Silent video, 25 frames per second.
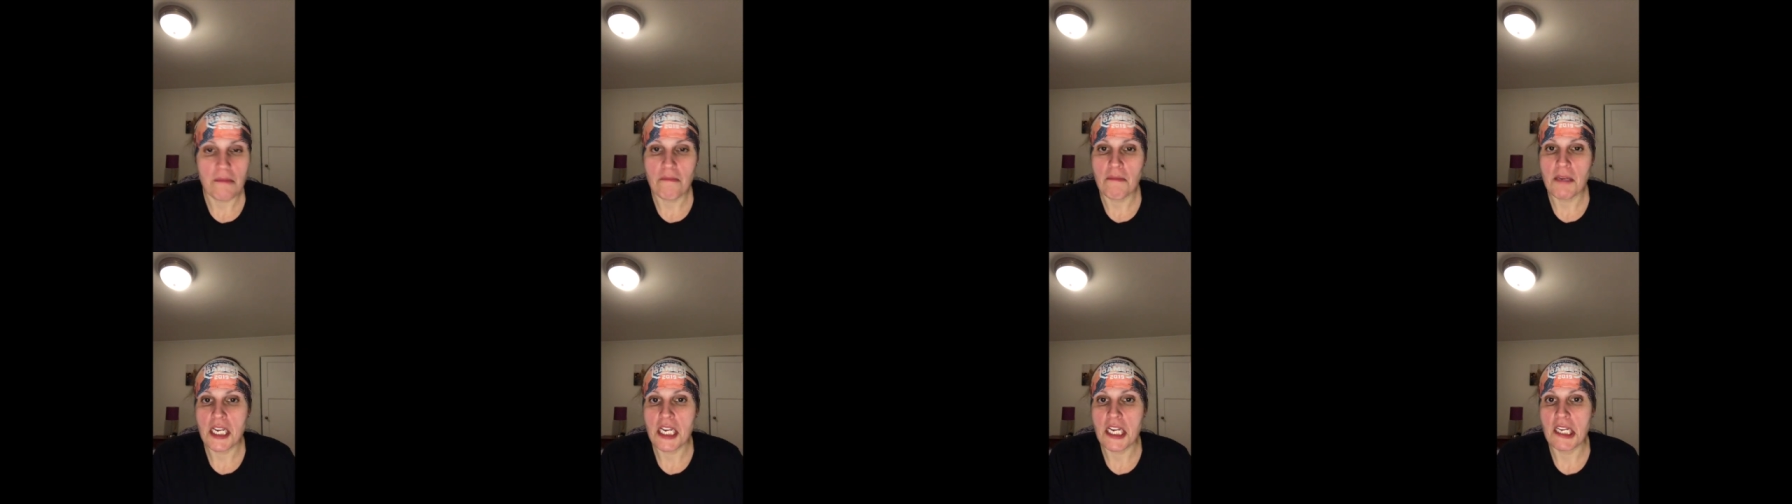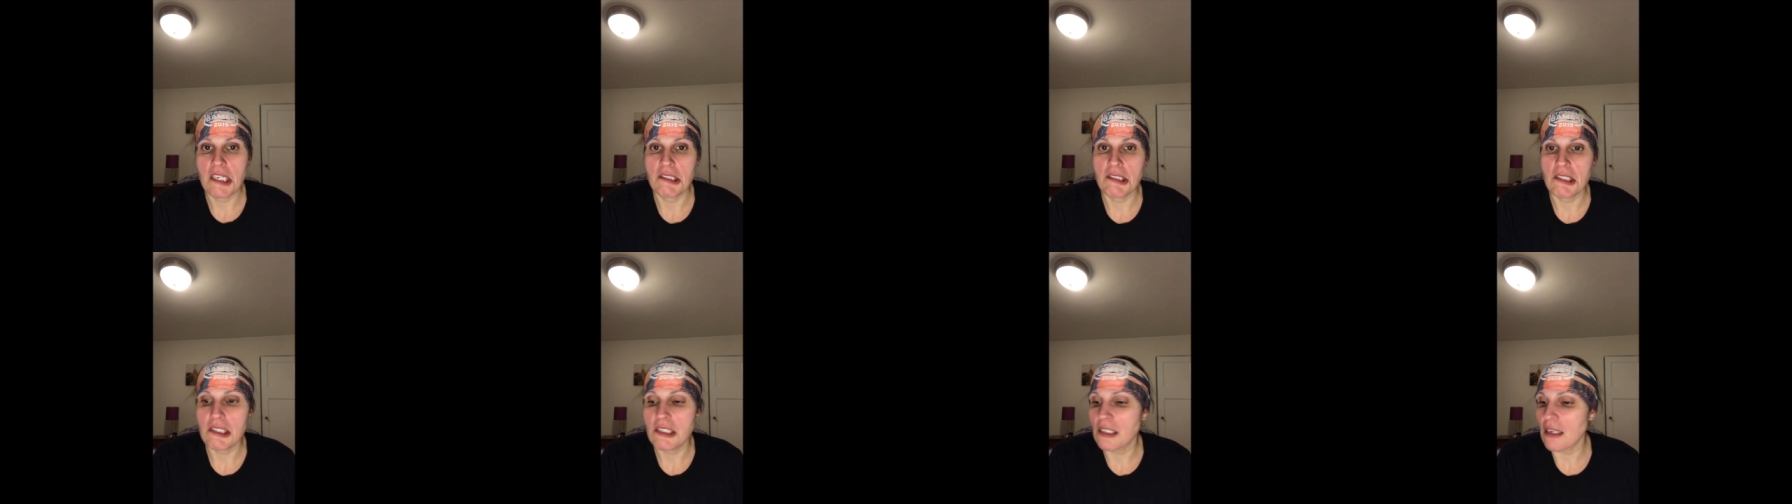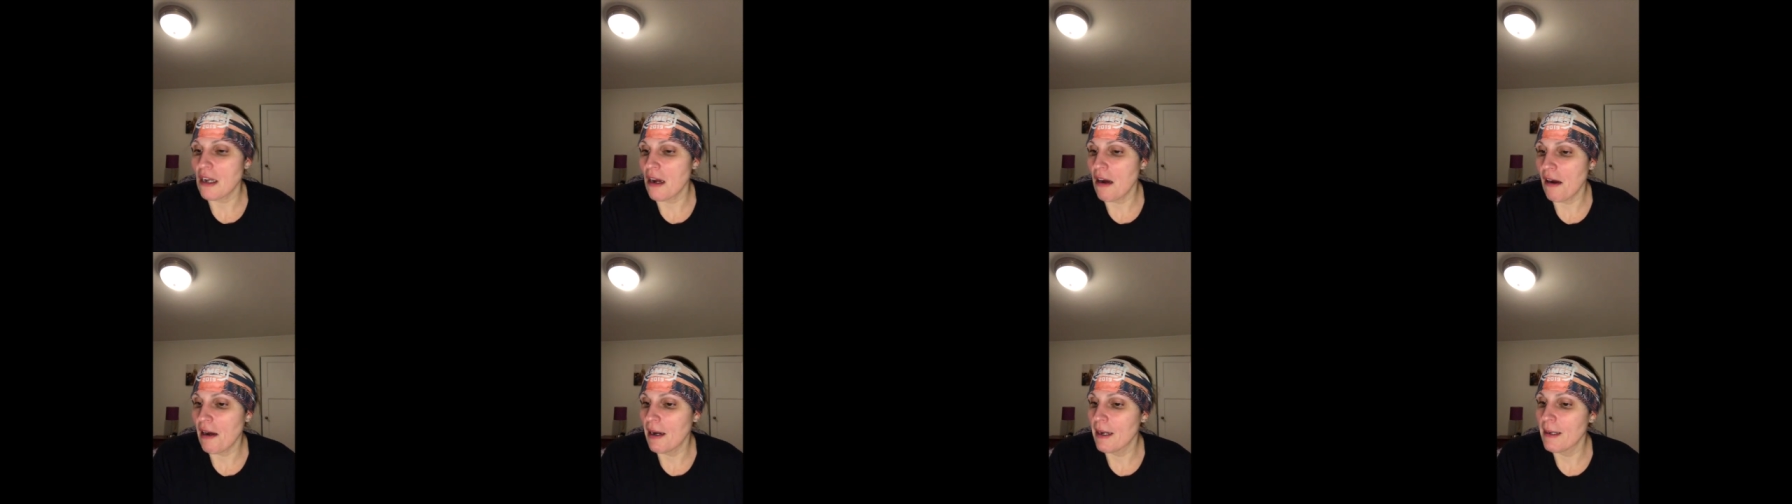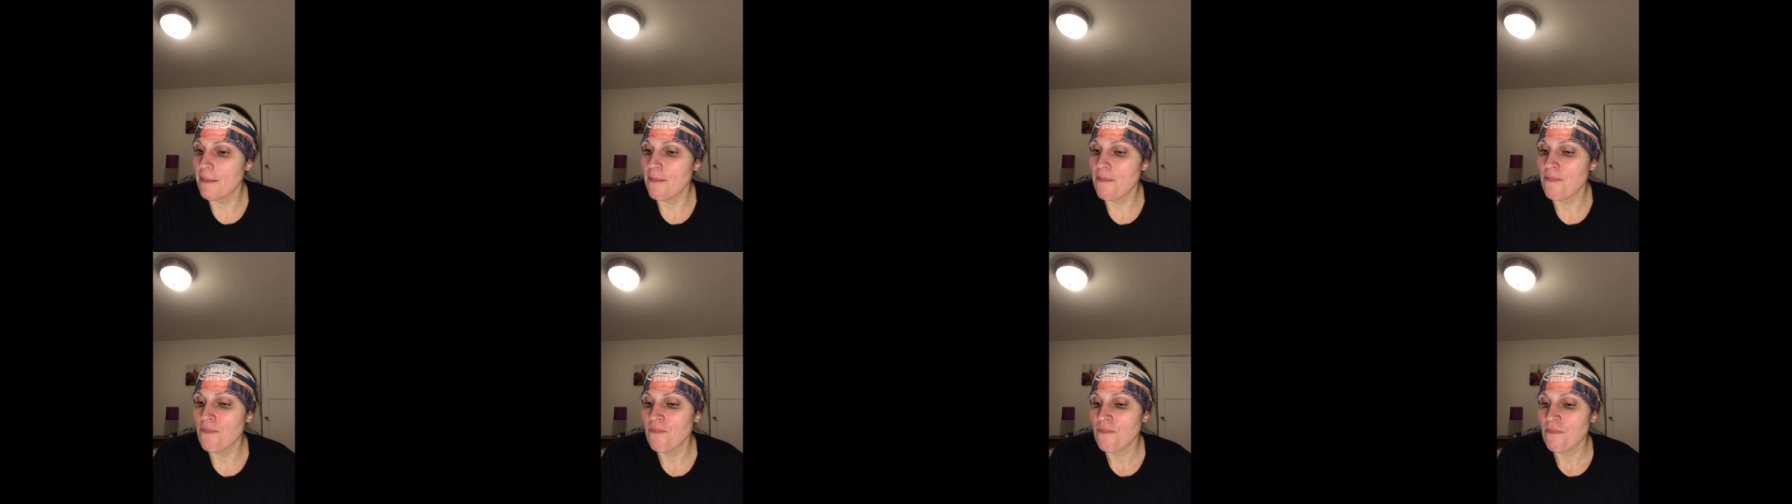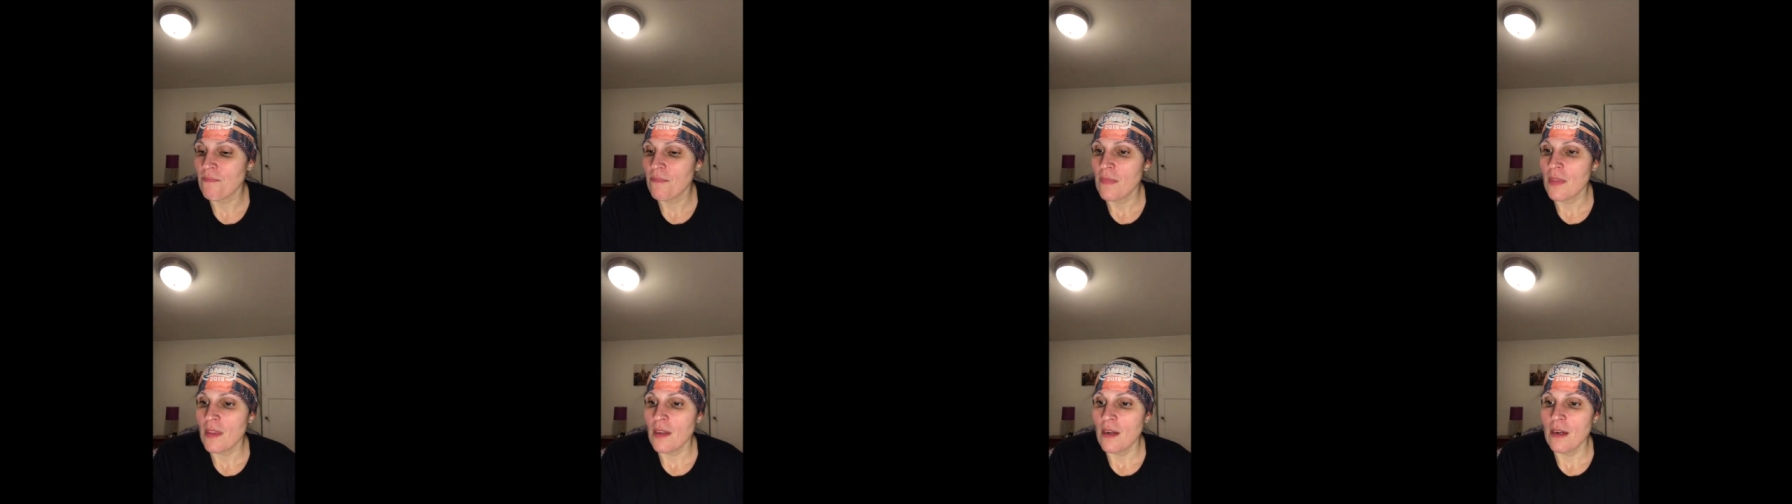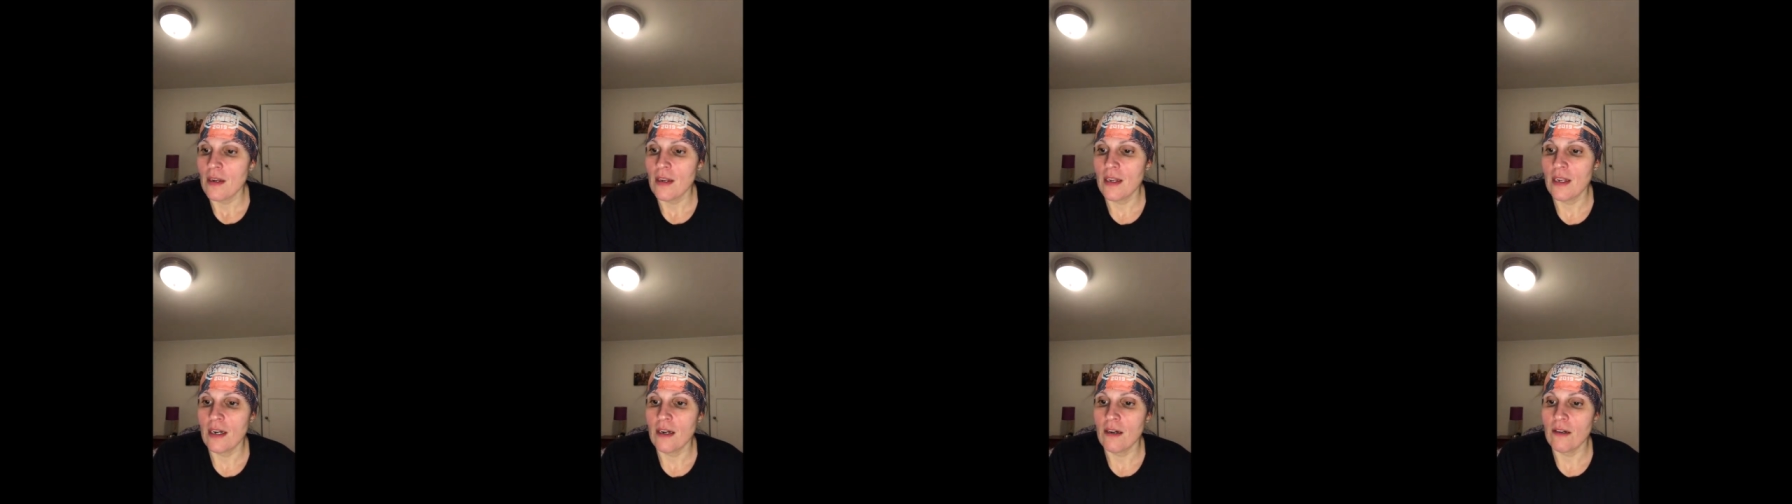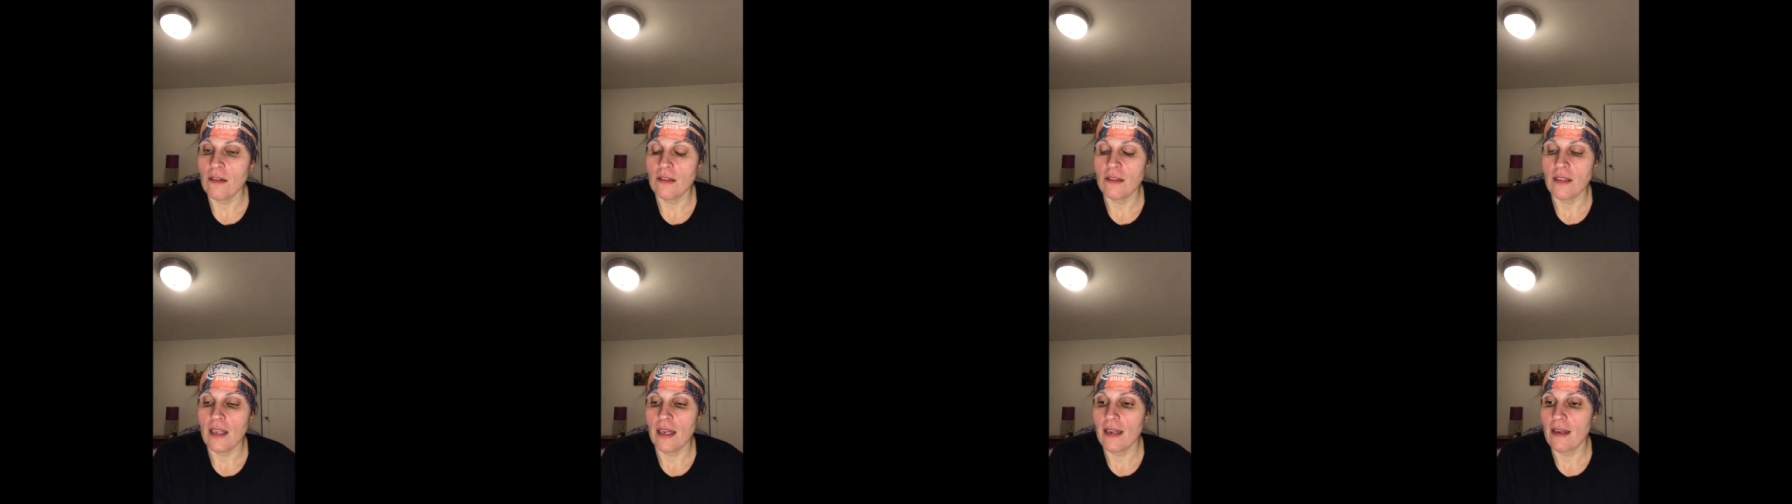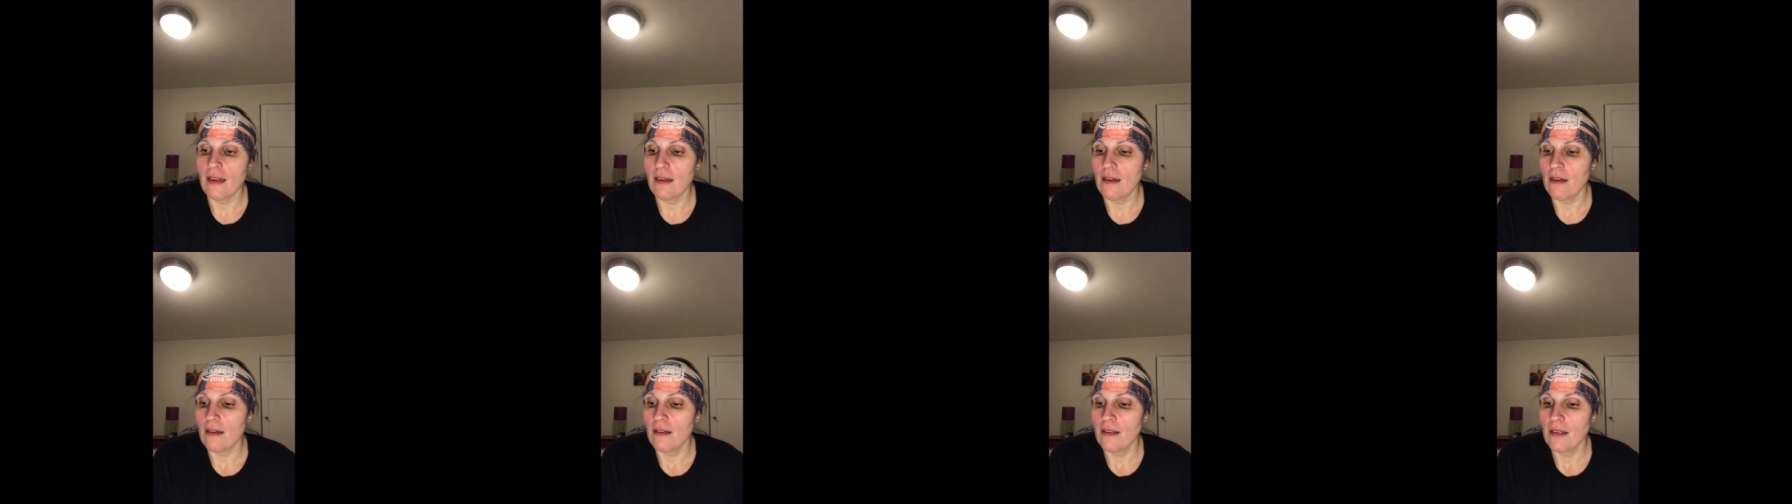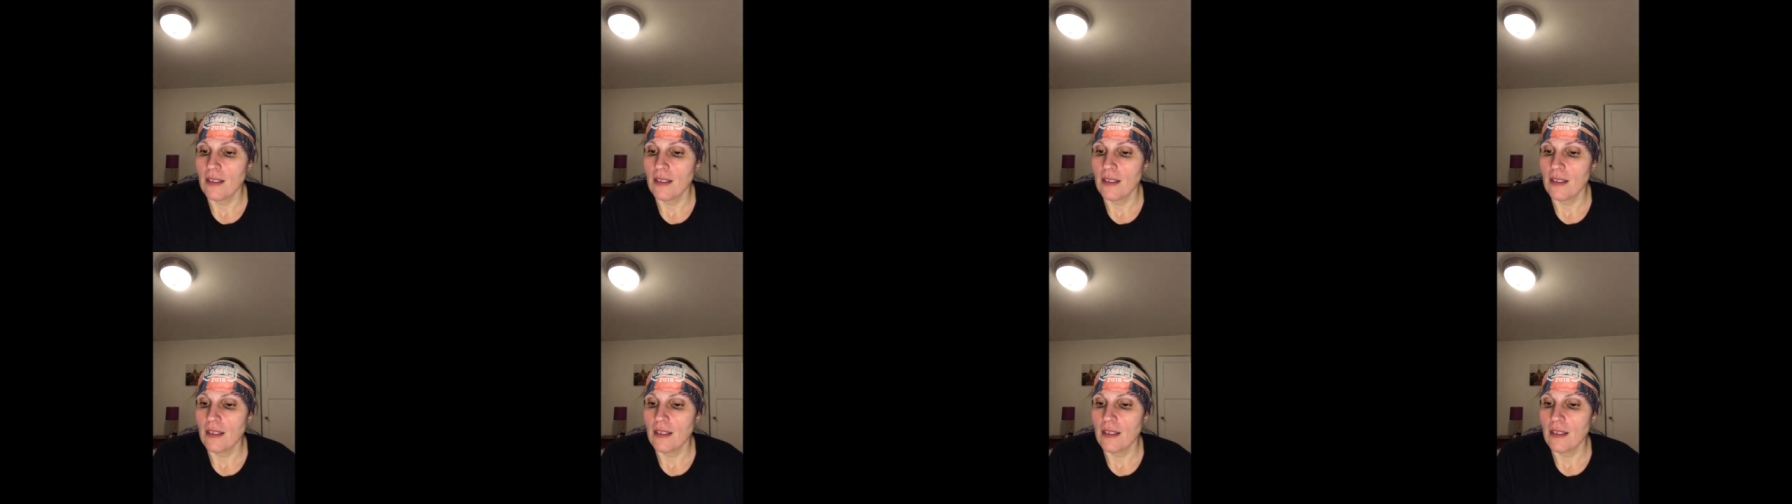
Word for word: means um, you know like